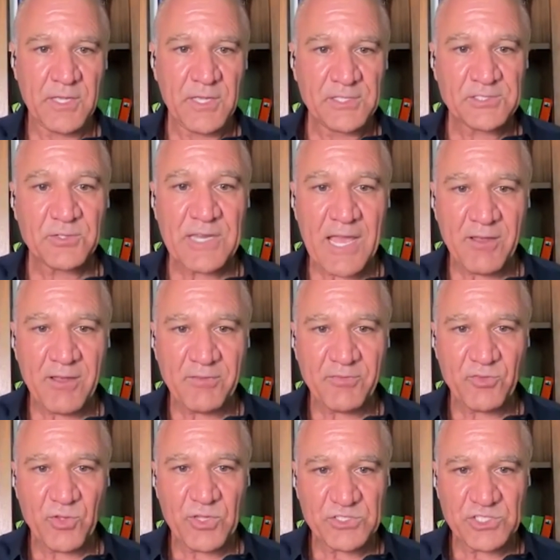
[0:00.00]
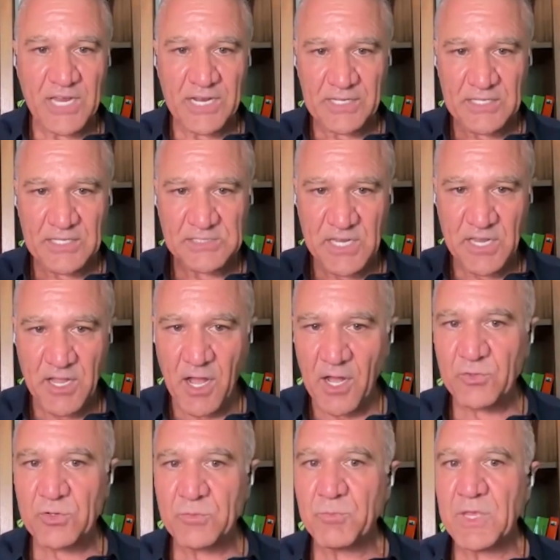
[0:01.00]
So now if you inject, let's say,
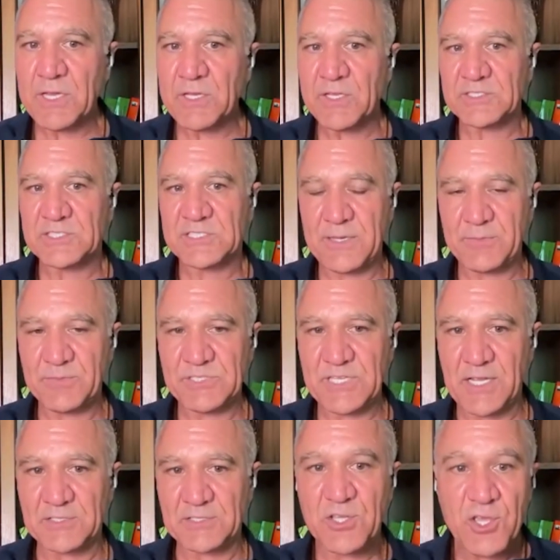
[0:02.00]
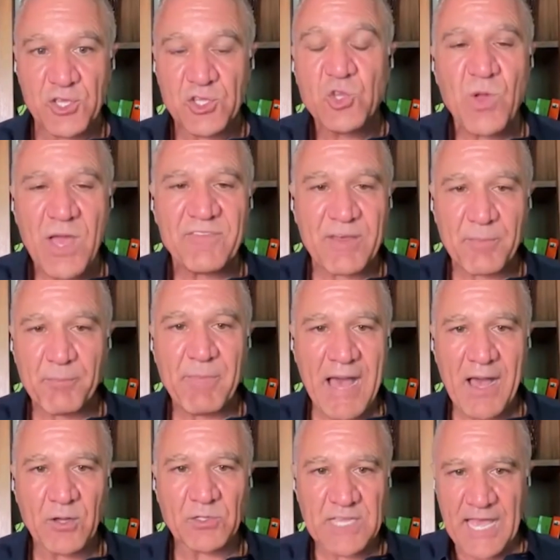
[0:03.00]
100 million stem cells, you have
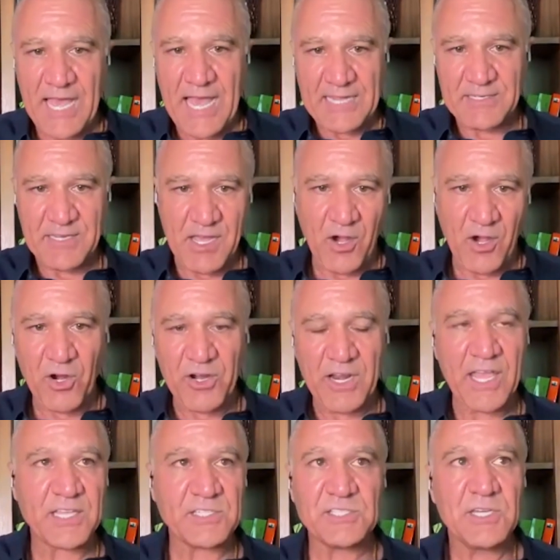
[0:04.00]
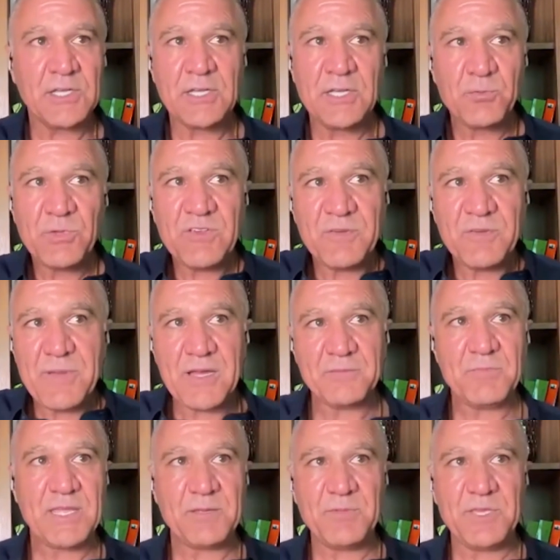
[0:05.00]
about, at our age, we have about
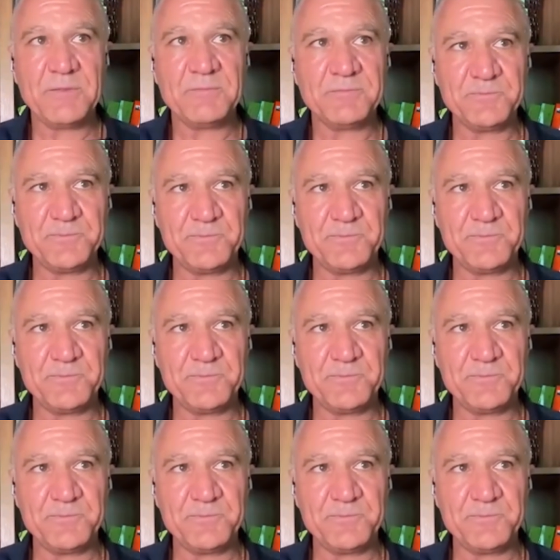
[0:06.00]
maybe,